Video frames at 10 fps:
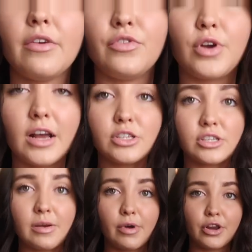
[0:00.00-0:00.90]
if you guys are
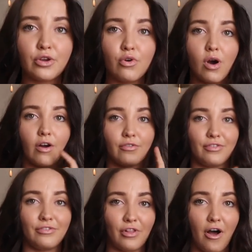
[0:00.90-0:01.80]
someone who are
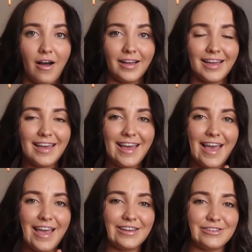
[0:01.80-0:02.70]
vlog
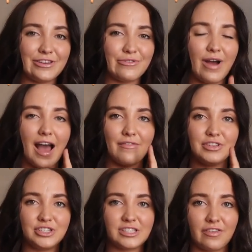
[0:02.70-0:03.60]
and you have
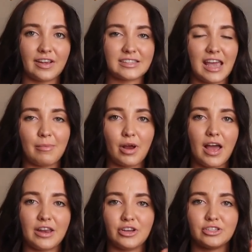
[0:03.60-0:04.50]
the G seven X
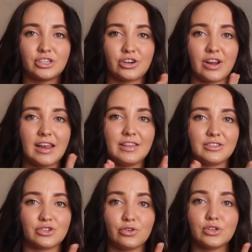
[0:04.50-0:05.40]
camera and your screen and
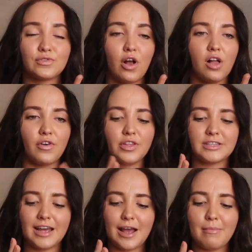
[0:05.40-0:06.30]
the screws fall off all the
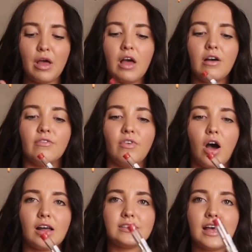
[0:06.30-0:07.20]
time,
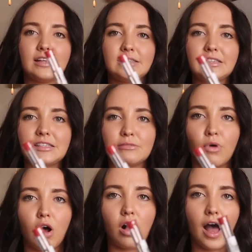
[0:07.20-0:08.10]
Vons has these
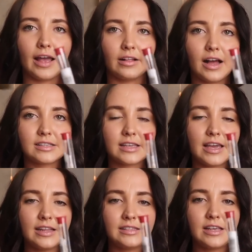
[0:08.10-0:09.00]
small eyeglass
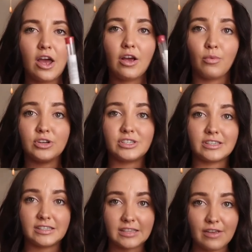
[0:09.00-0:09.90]
kits which
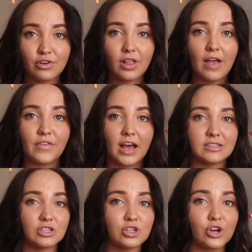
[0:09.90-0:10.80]
save your life. It
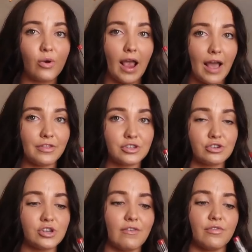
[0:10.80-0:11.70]
has a screw and the
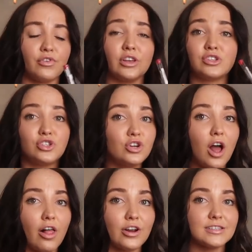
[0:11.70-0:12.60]
screwdriver for like two
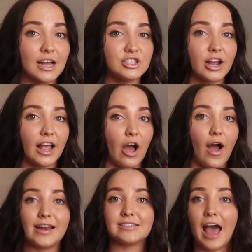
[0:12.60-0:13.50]
dollars at
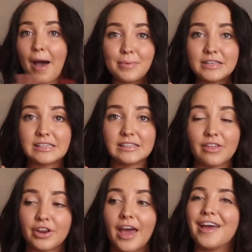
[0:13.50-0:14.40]
checkout. I just happened to see it
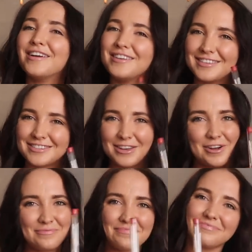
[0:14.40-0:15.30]
the other day,
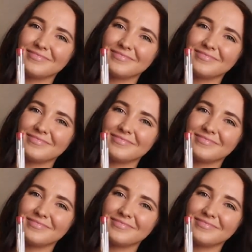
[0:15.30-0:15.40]
so